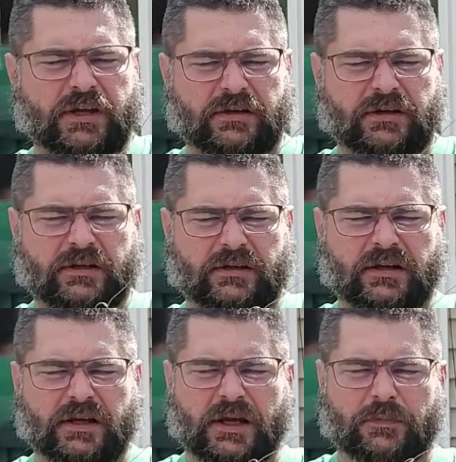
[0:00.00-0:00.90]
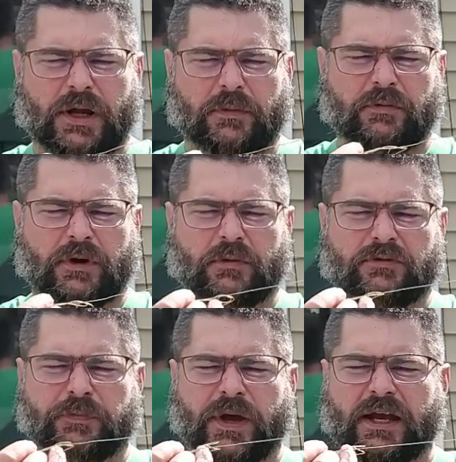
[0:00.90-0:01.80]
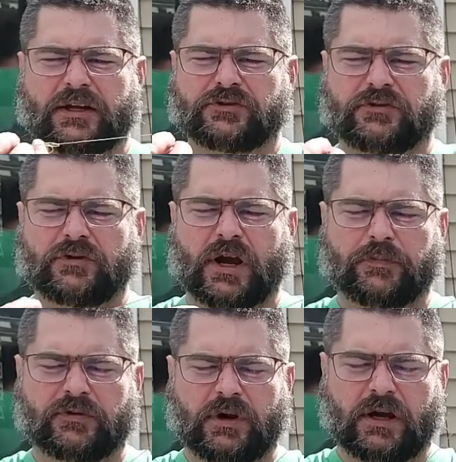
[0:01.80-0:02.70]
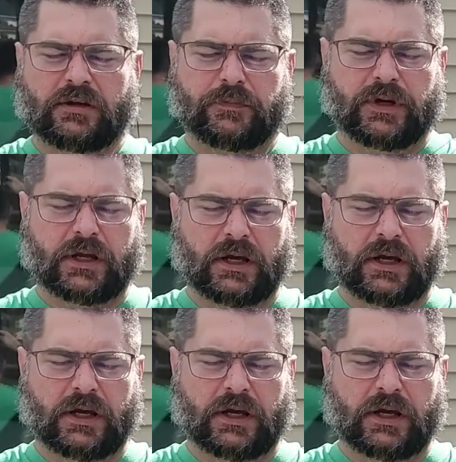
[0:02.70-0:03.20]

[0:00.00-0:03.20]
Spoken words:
It probably the way it was packaged and wrapped around, but